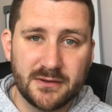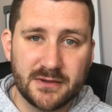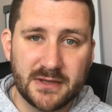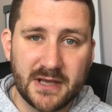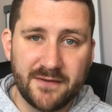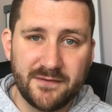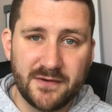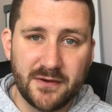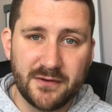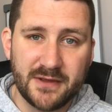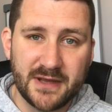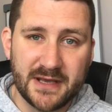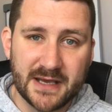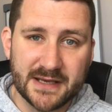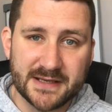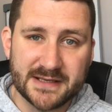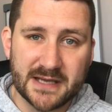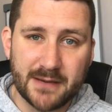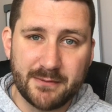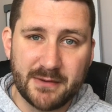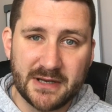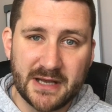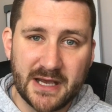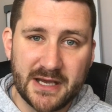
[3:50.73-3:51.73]
give you the
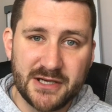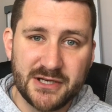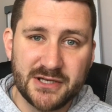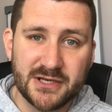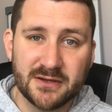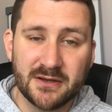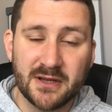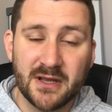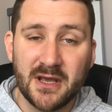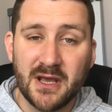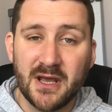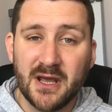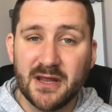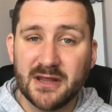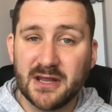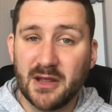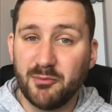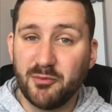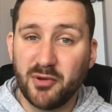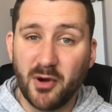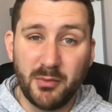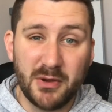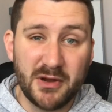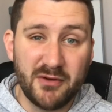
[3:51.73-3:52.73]
examination, they'll
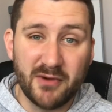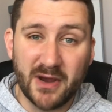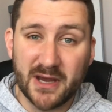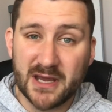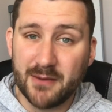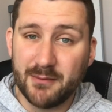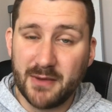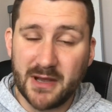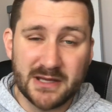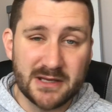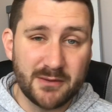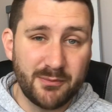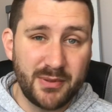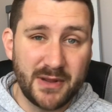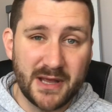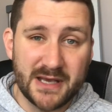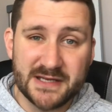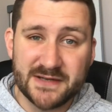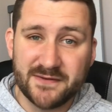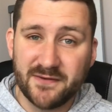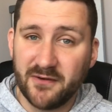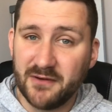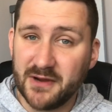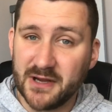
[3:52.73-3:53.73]
probably recommend a
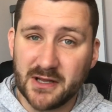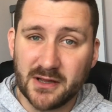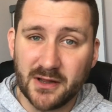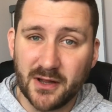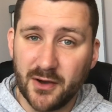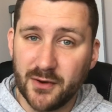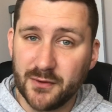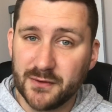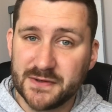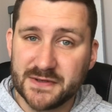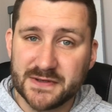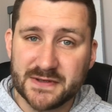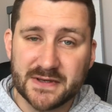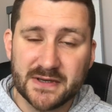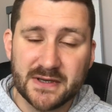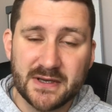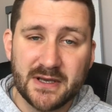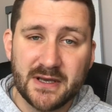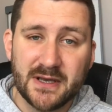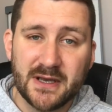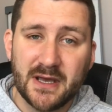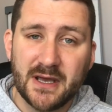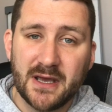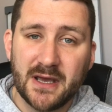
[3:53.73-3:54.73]
place very close
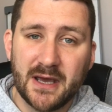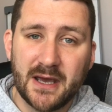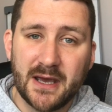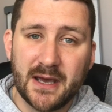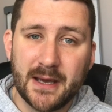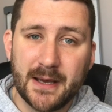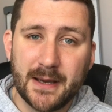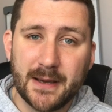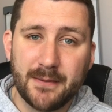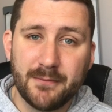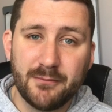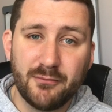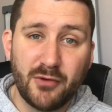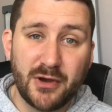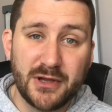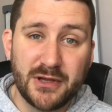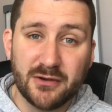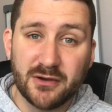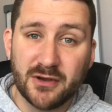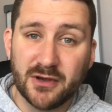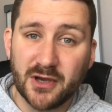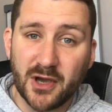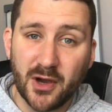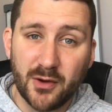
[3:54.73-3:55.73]
where
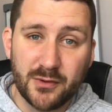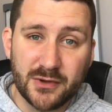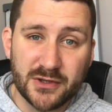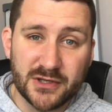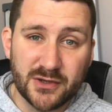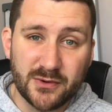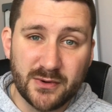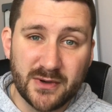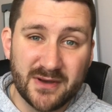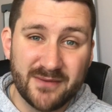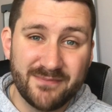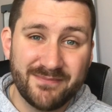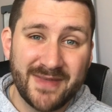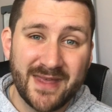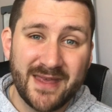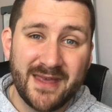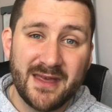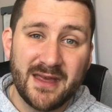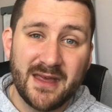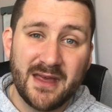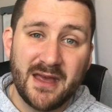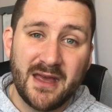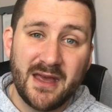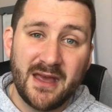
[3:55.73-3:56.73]
you can go and do it.
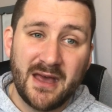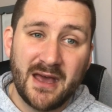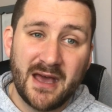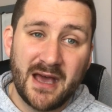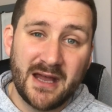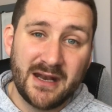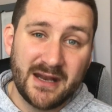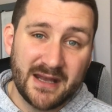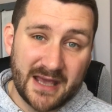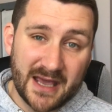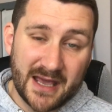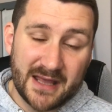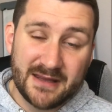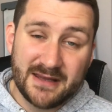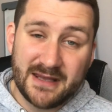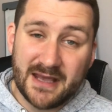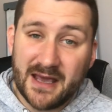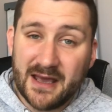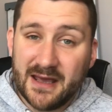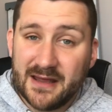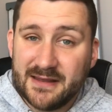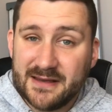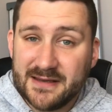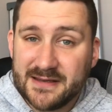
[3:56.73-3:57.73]
And again,
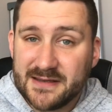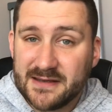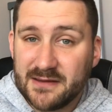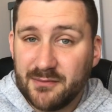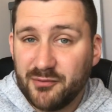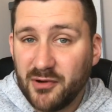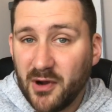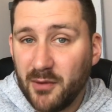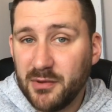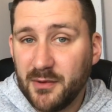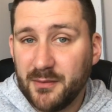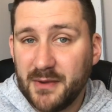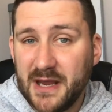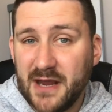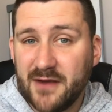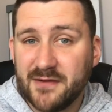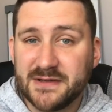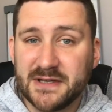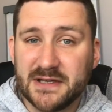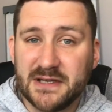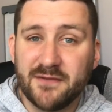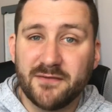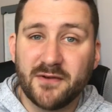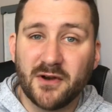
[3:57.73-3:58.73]
yeah, the problem here
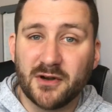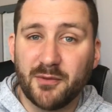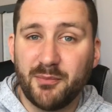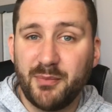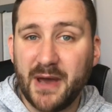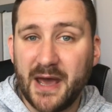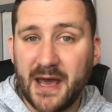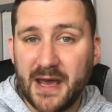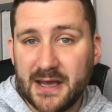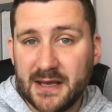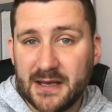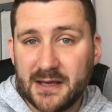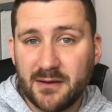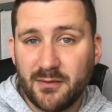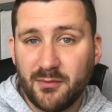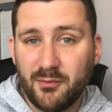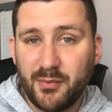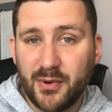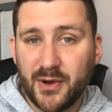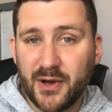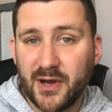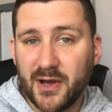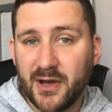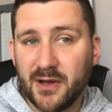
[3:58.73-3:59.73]
is that you've got to pay,
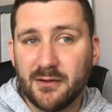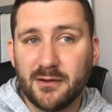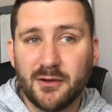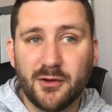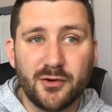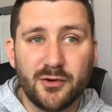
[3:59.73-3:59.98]
but